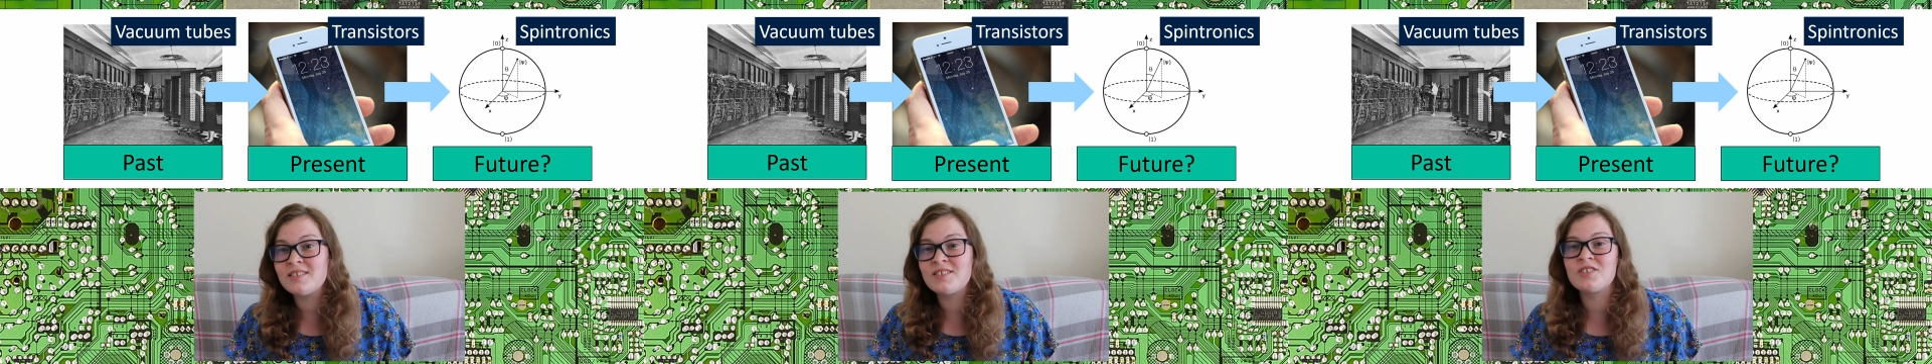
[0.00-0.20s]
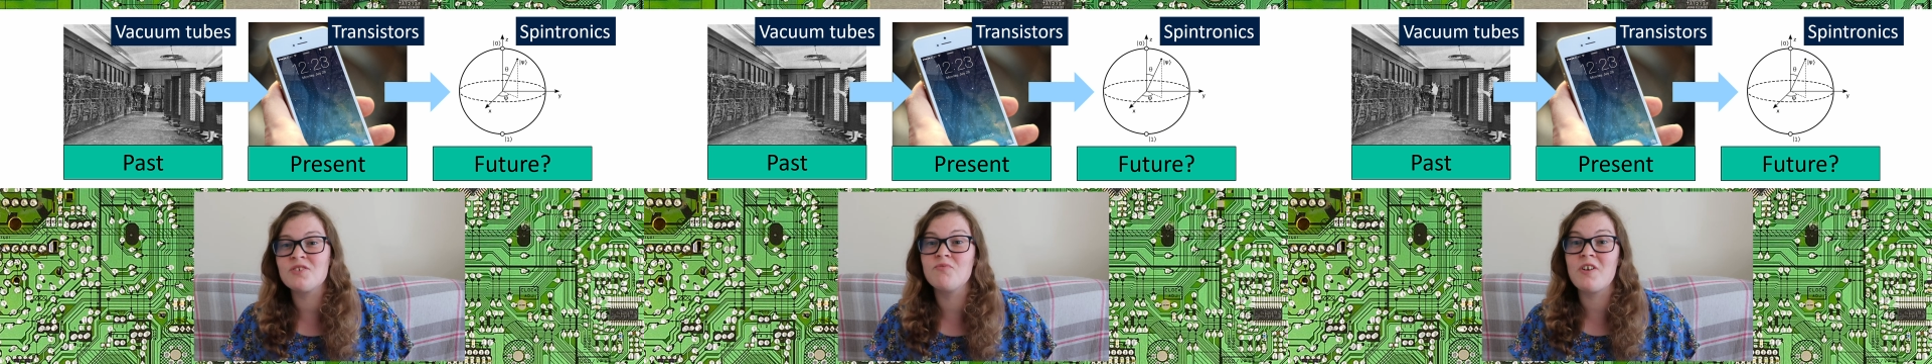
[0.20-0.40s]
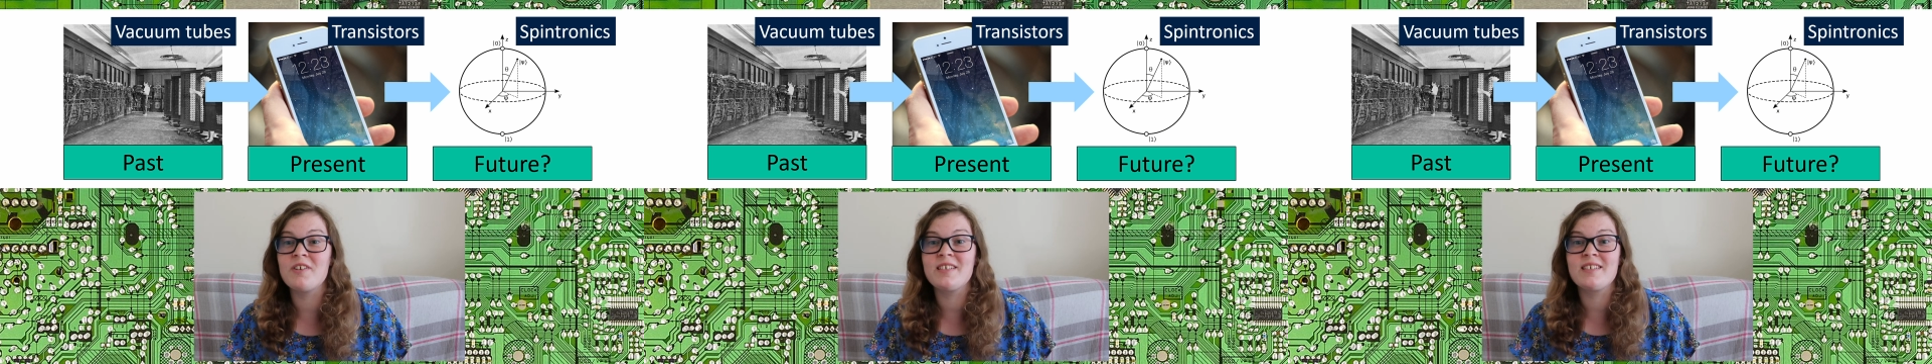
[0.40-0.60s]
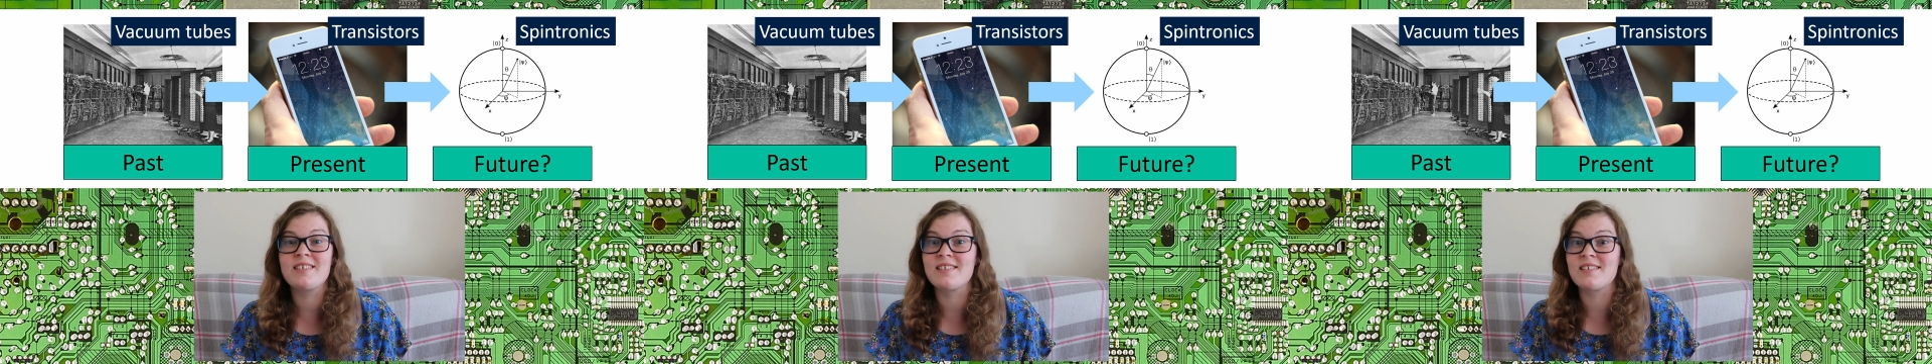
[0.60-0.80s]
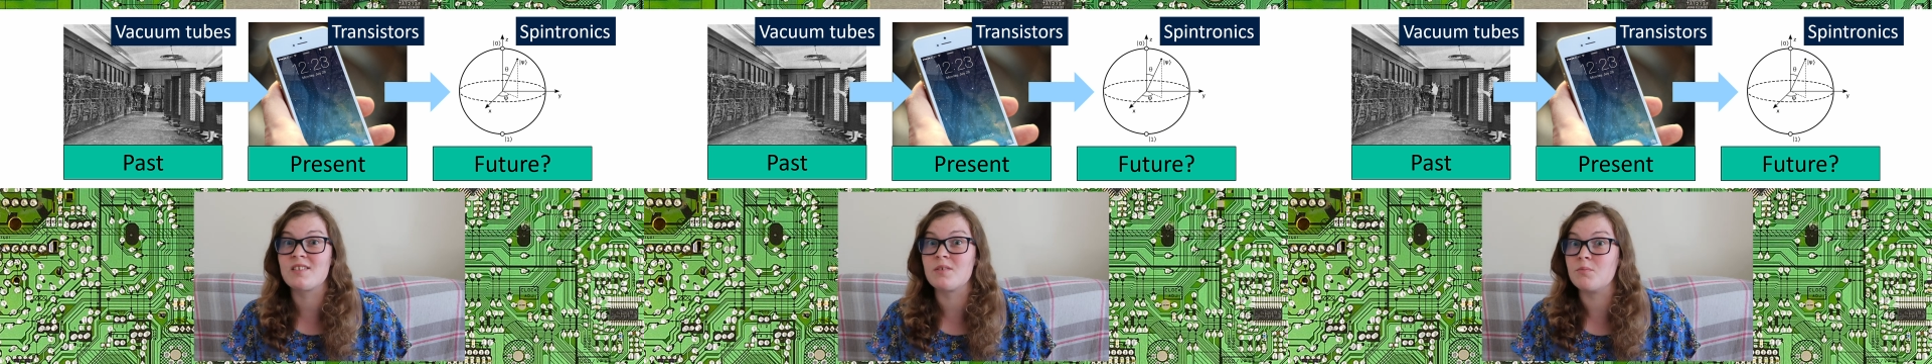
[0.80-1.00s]
to run
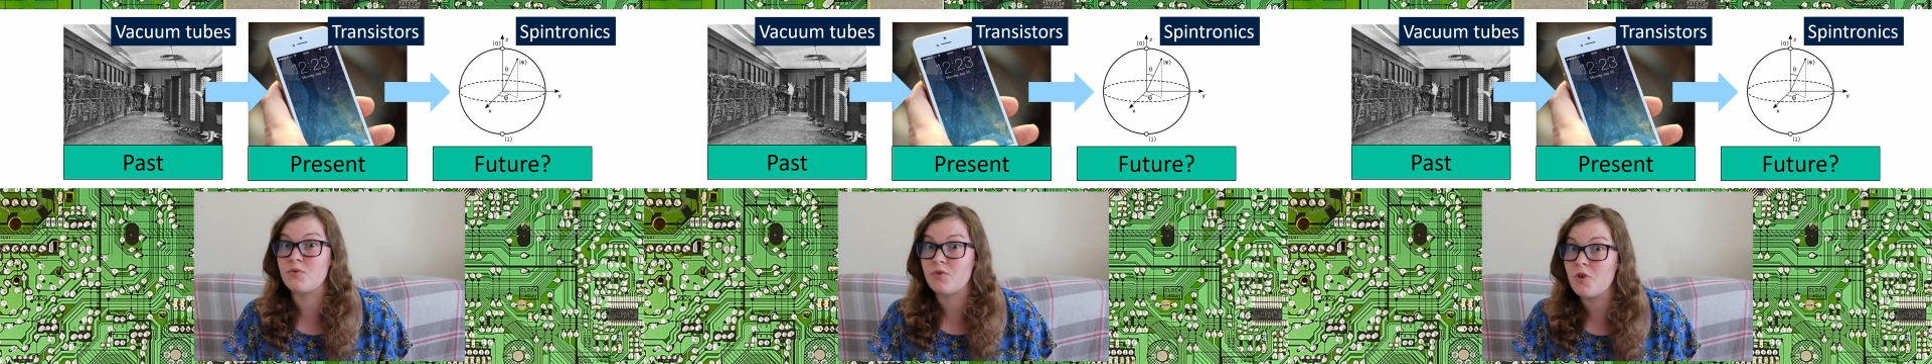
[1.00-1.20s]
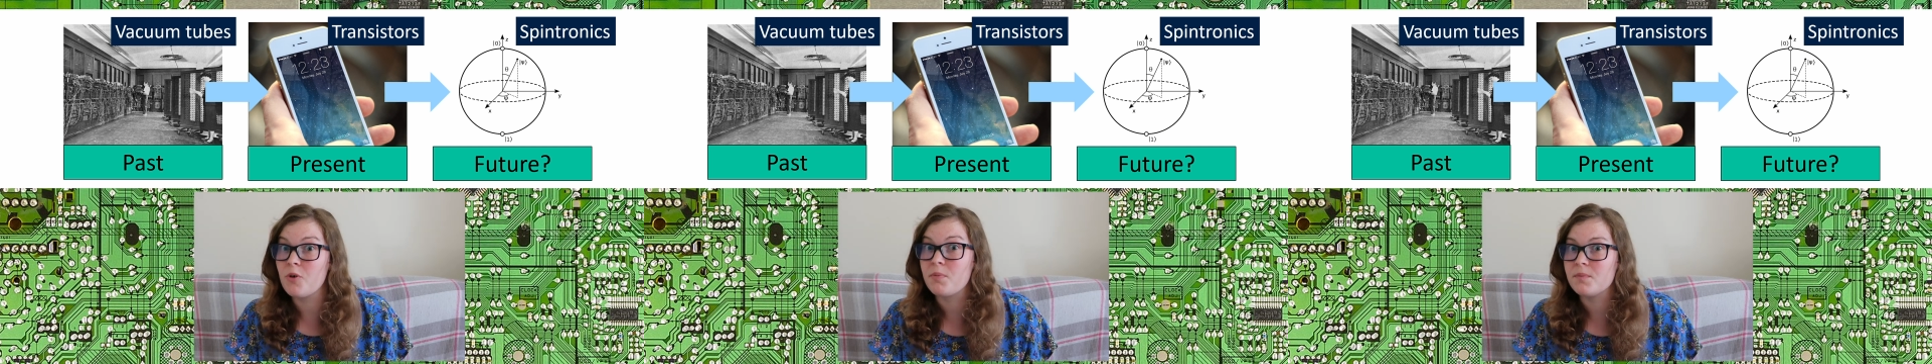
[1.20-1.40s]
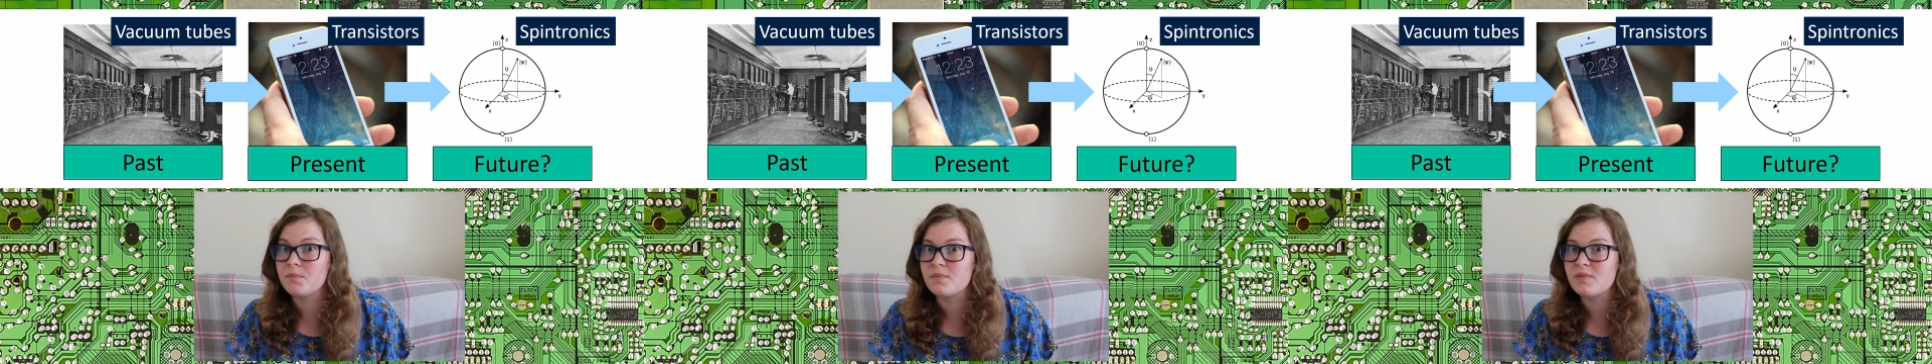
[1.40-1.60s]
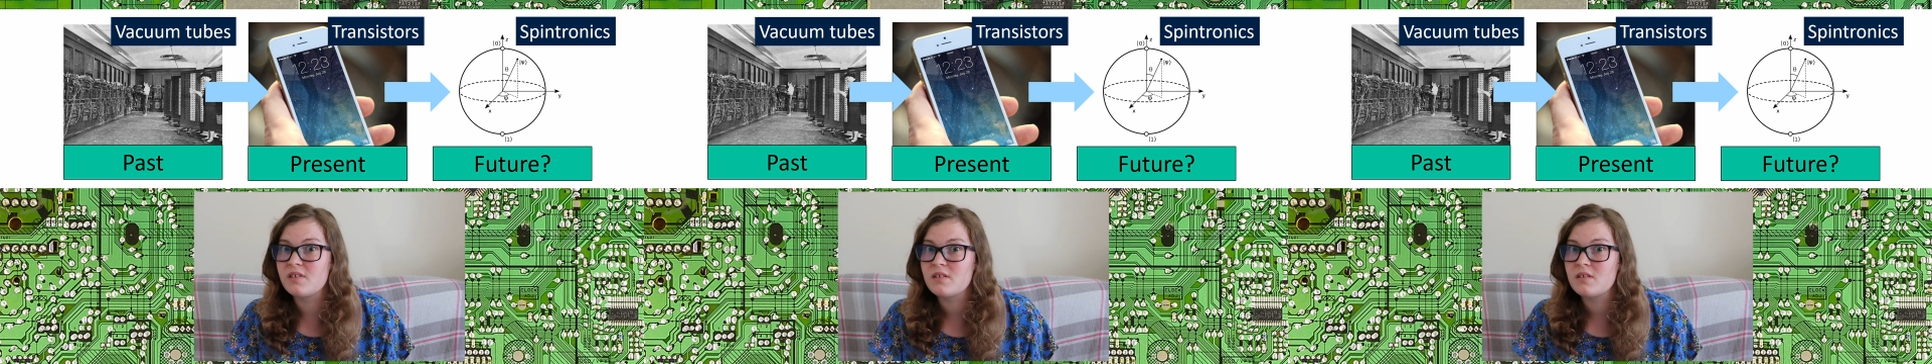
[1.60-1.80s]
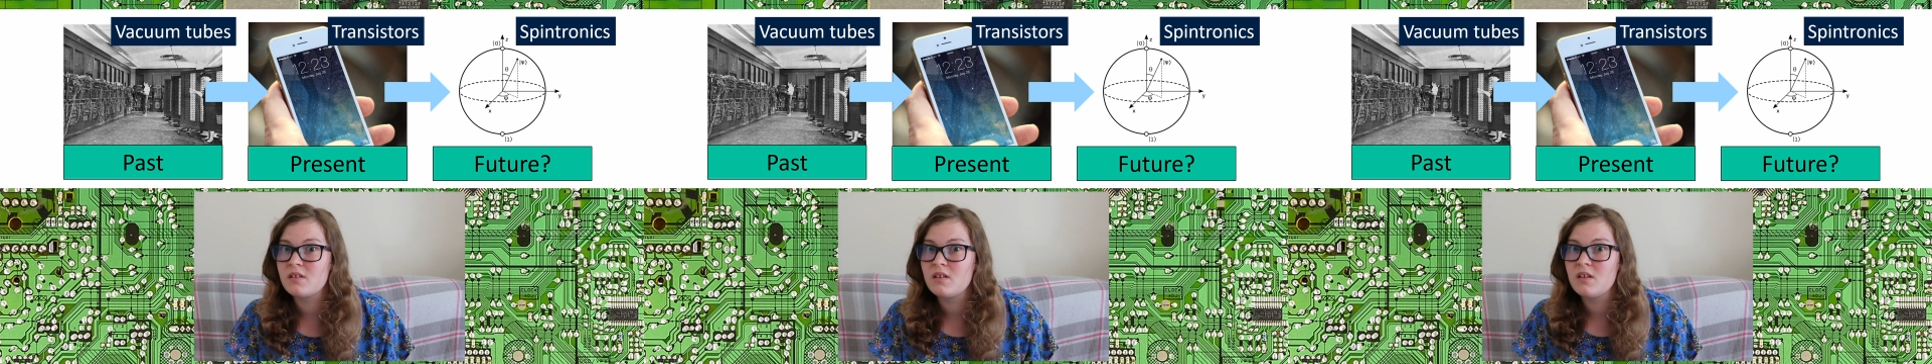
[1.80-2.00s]
into some problems.